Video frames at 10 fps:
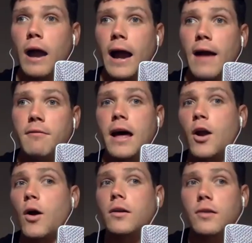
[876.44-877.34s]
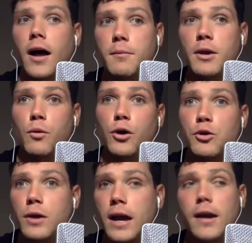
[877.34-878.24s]
have that autonomy where
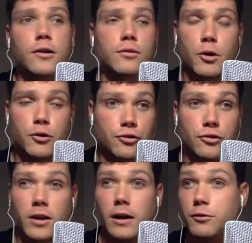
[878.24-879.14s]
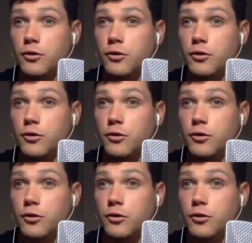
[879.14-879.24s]
you can expose yourself